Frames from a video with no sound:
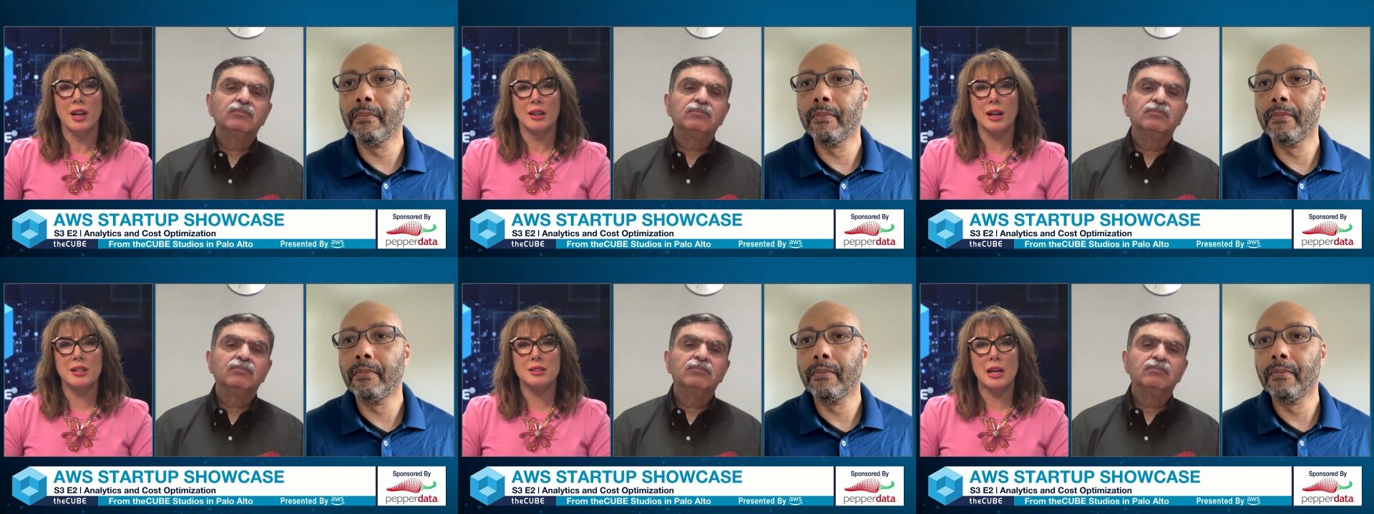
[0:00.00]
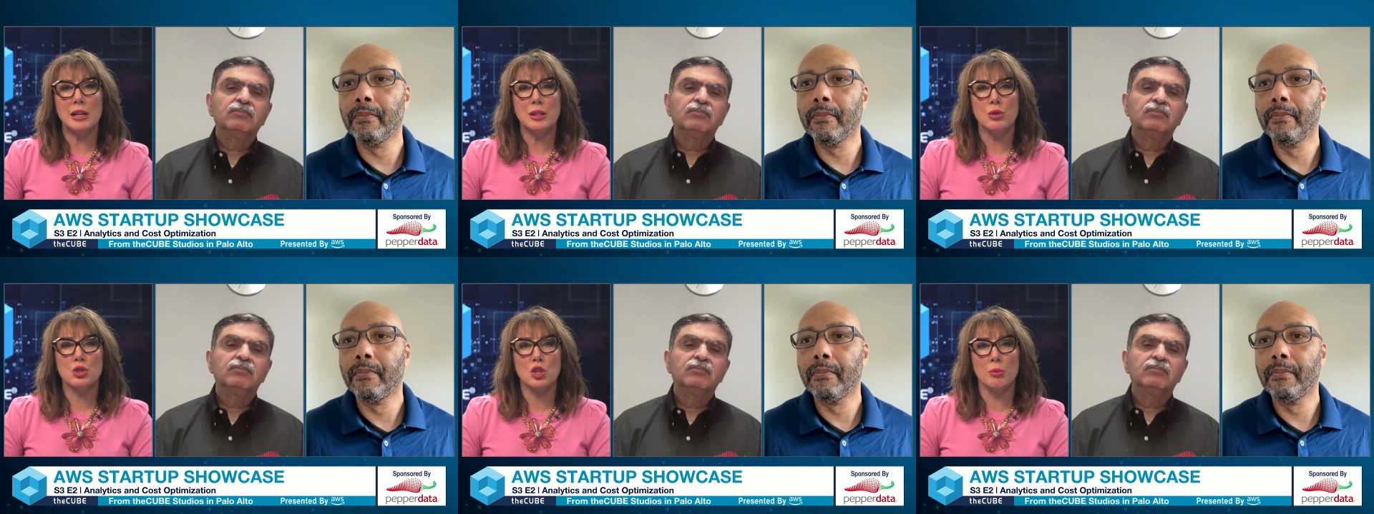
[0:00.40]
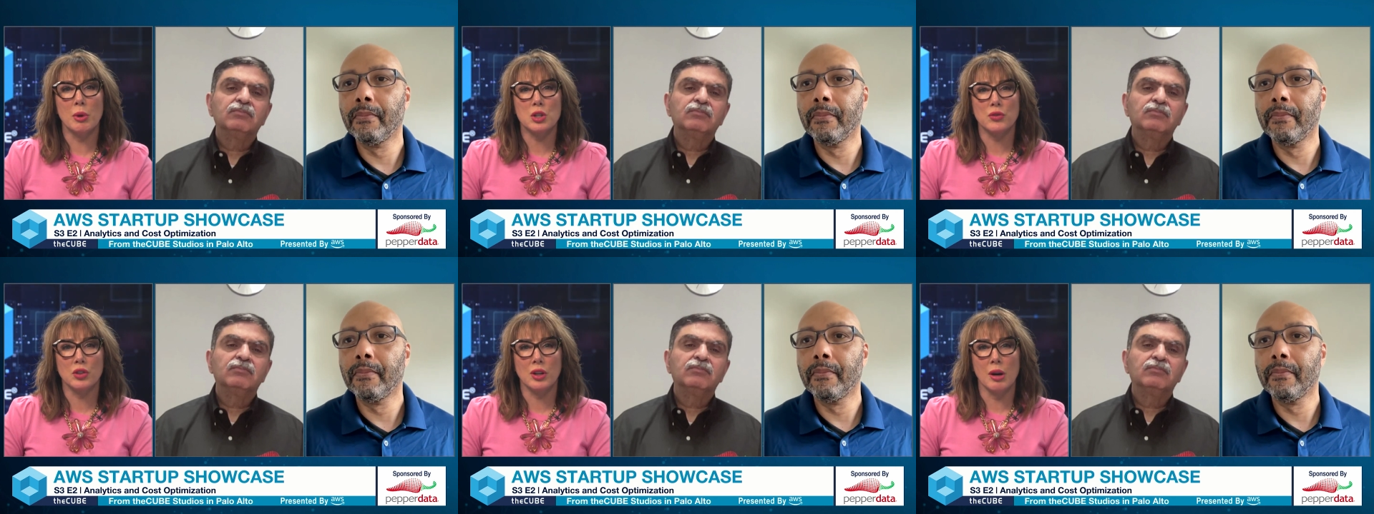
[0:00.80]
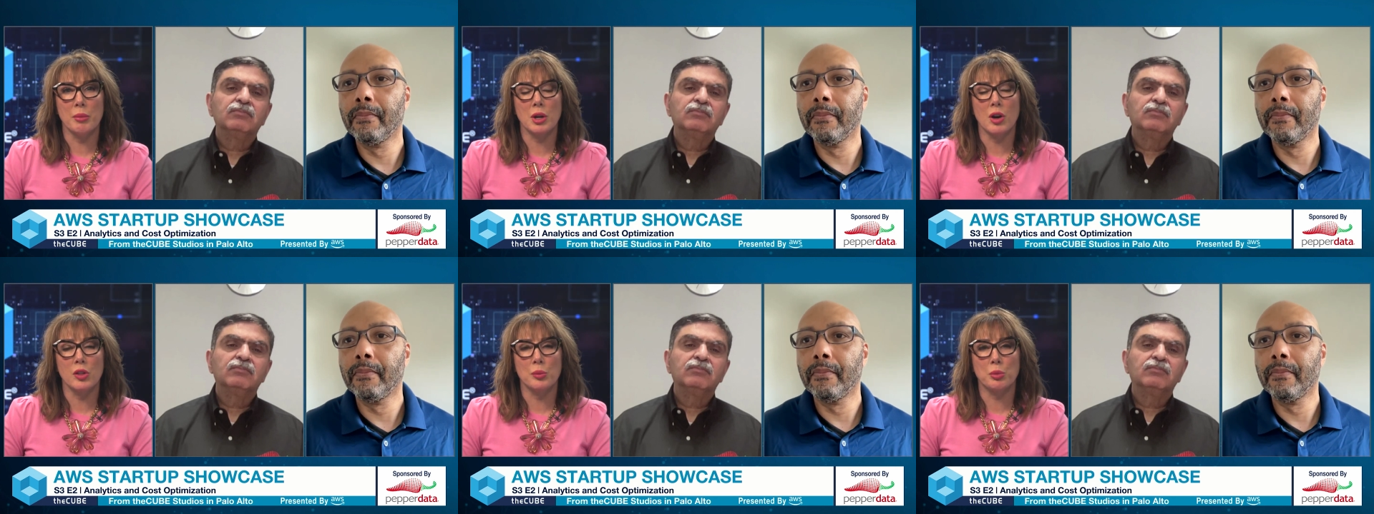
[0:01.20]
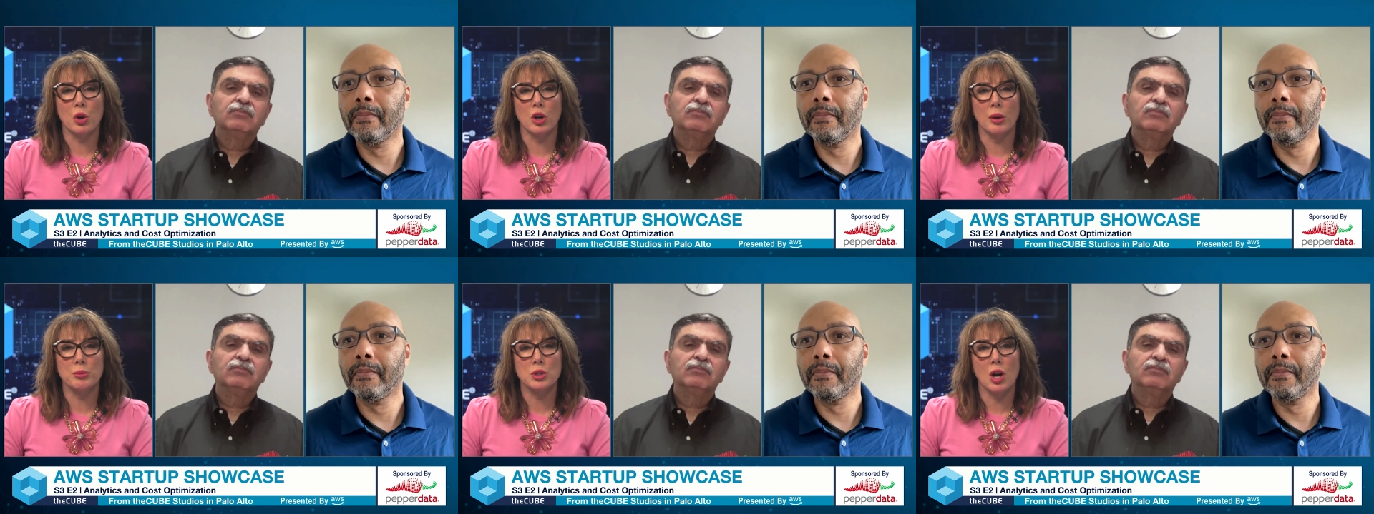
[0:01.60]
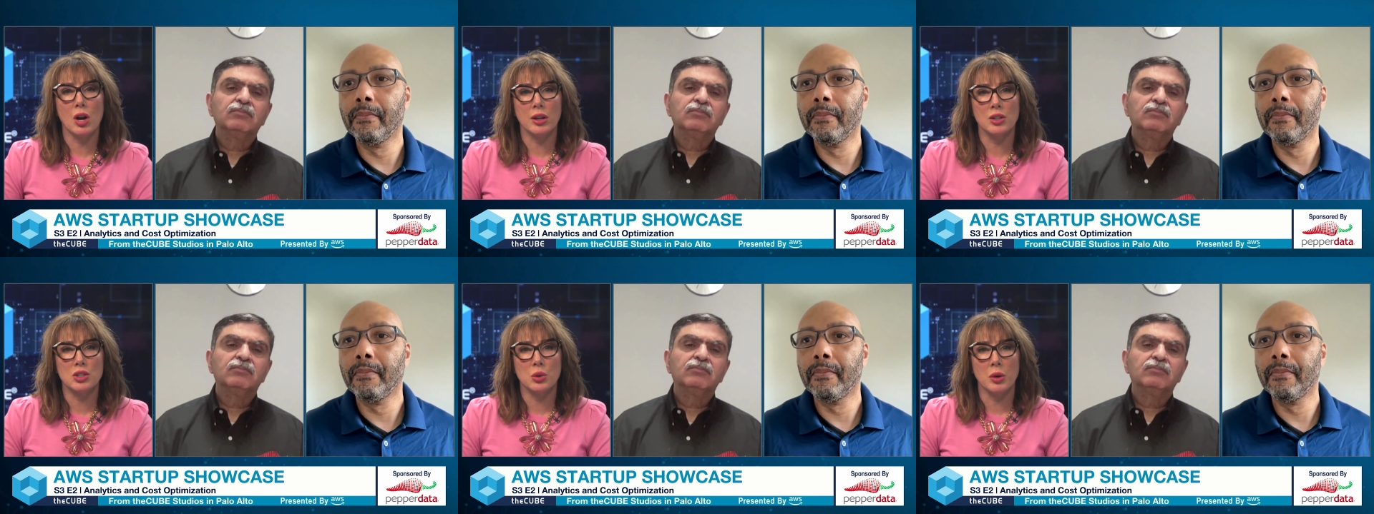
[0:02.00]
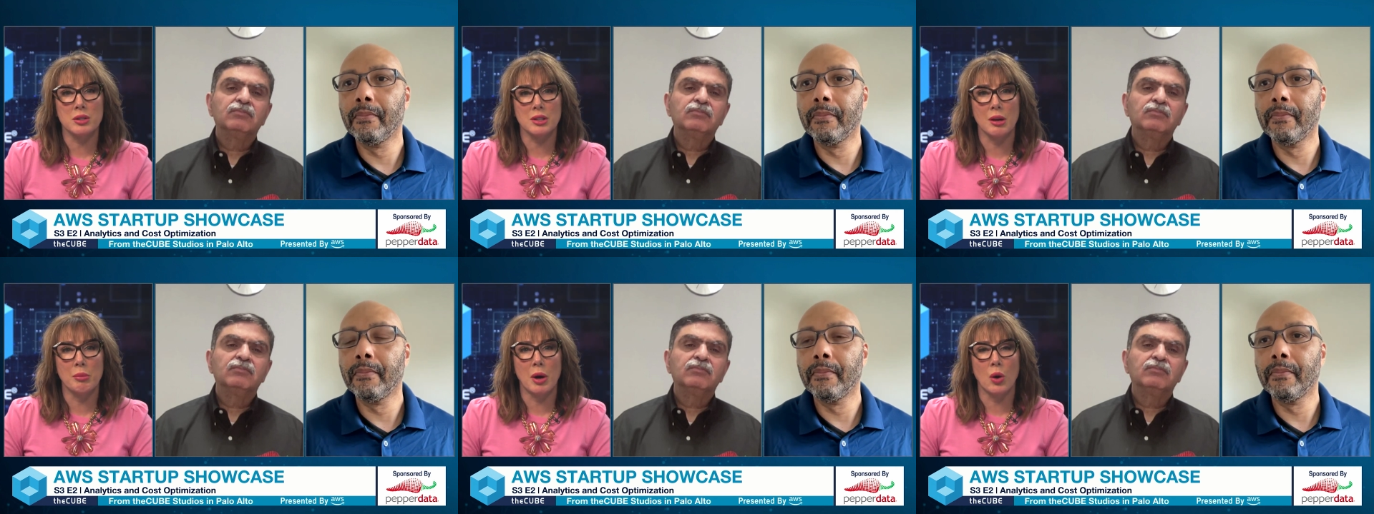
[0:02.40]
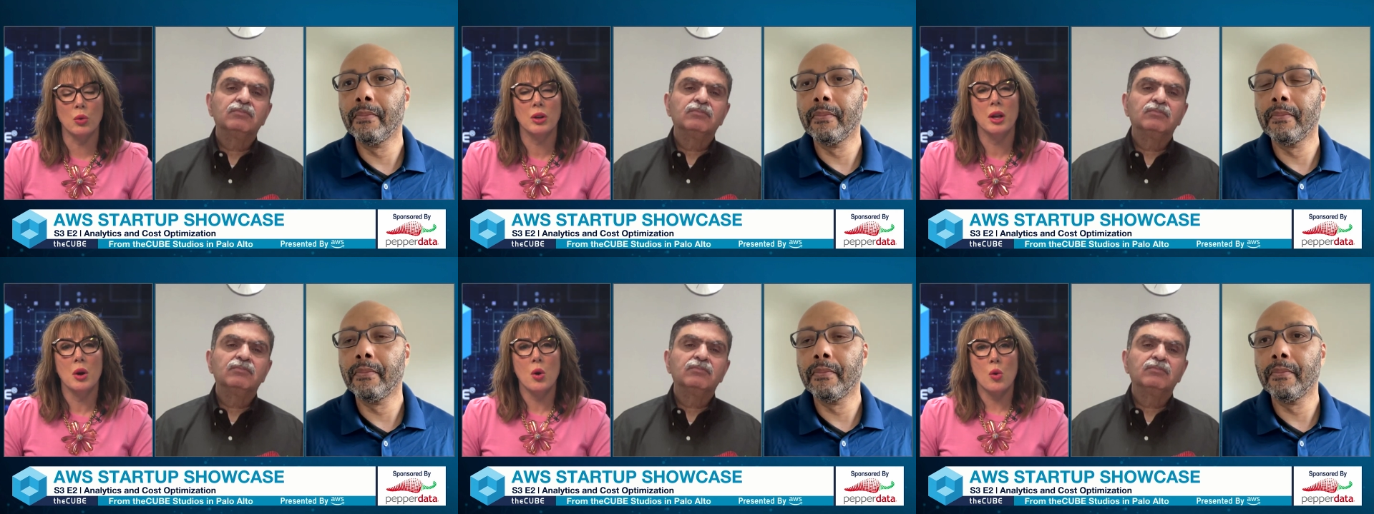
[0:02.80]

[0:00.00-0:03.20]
Speaker 1: Guys, thank you so much for coming on the program, talking to us about